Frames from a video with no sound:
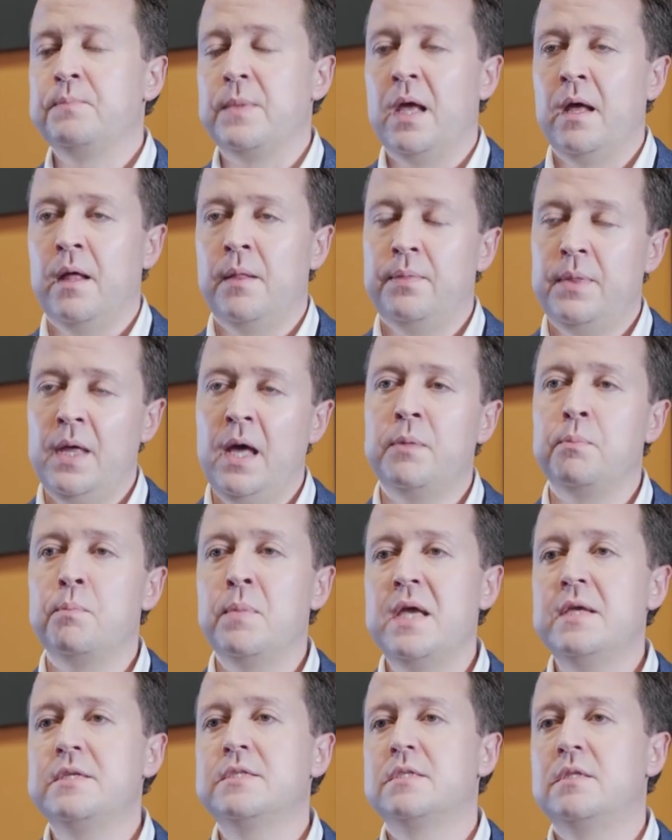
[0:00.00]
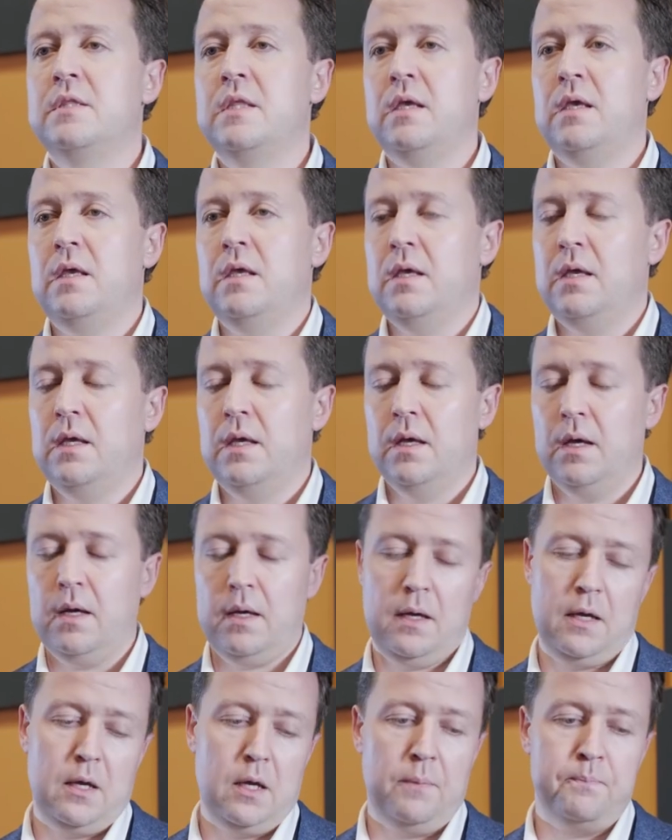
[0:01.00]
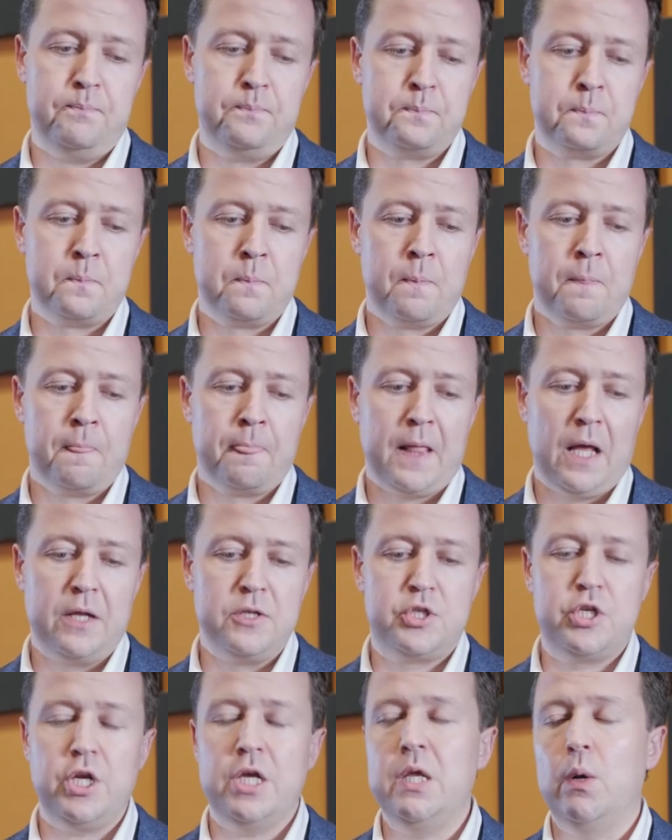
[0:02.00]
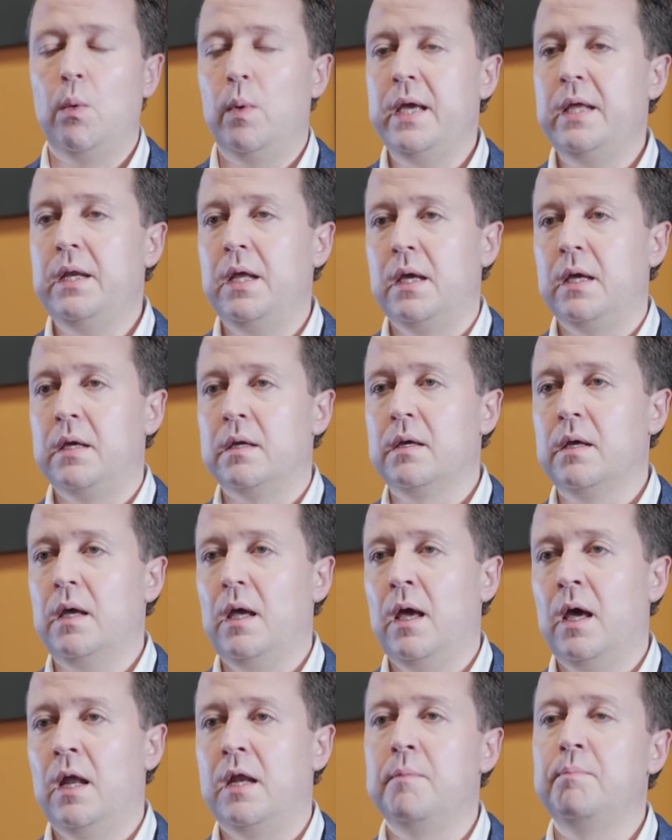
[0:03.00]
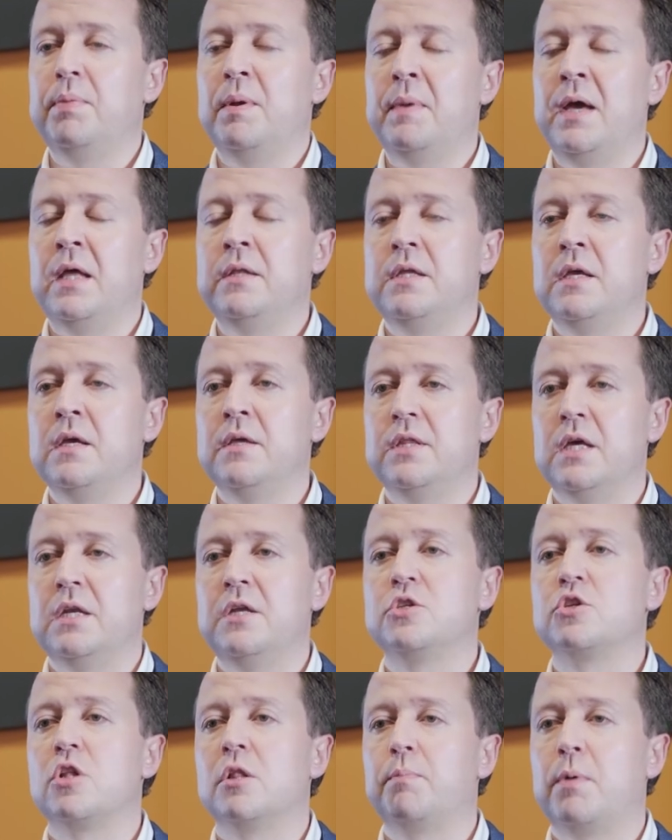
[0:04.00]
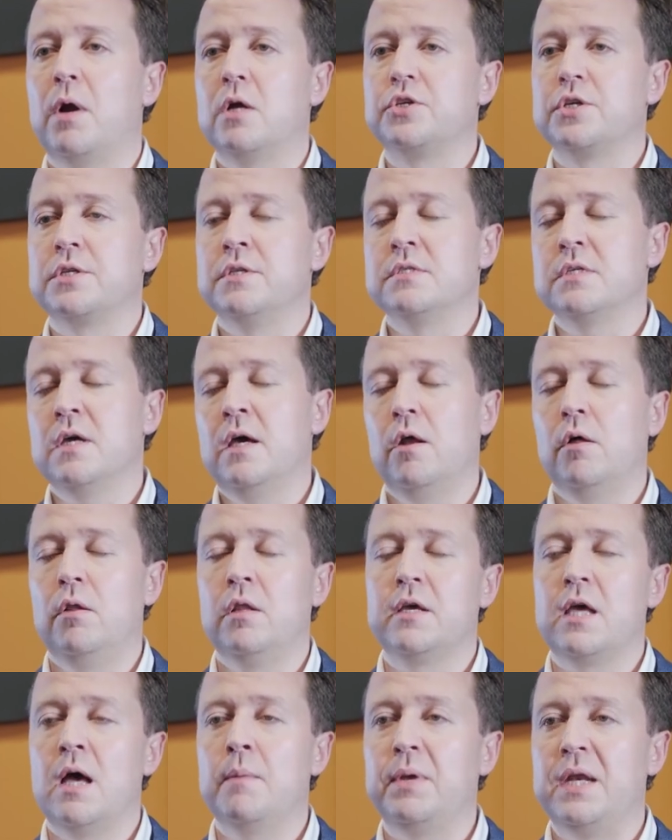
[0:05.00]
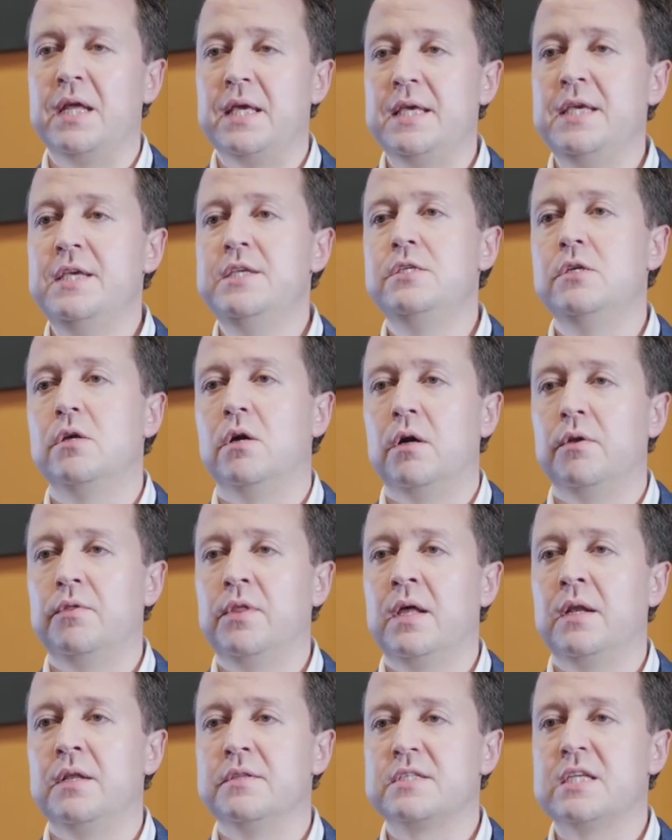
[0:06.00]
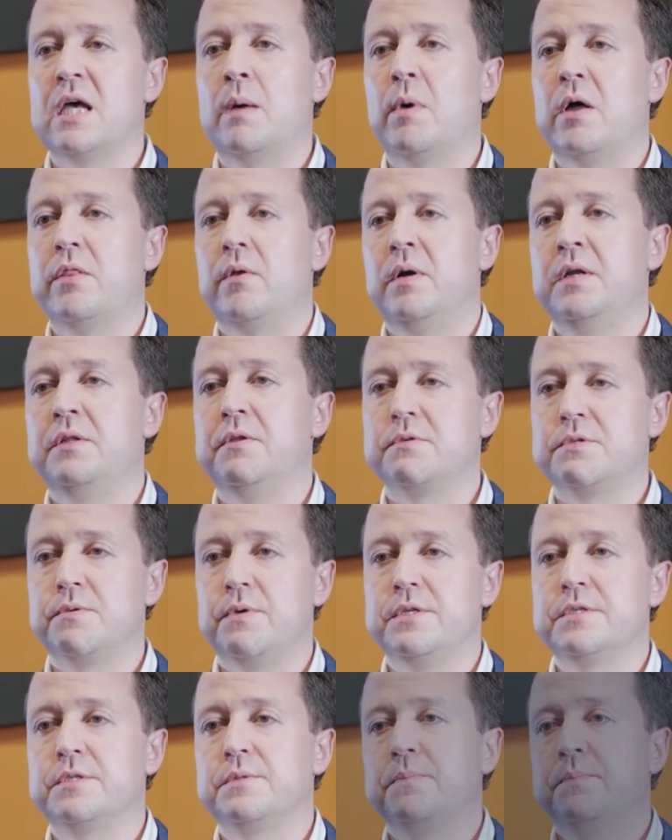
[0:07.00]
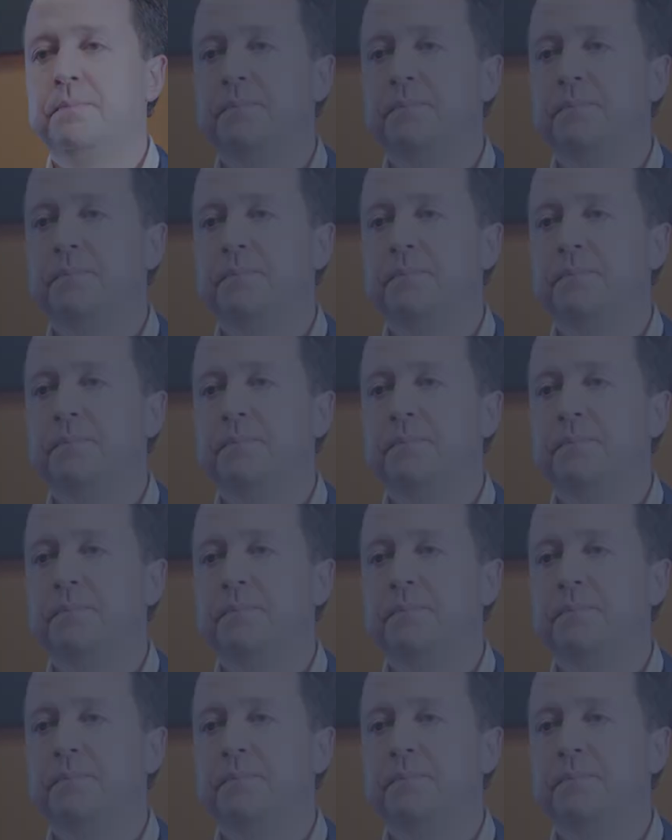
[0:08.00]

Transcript: And that makes the generating and implementing the digital project inside an oil and company easier than in some other industries.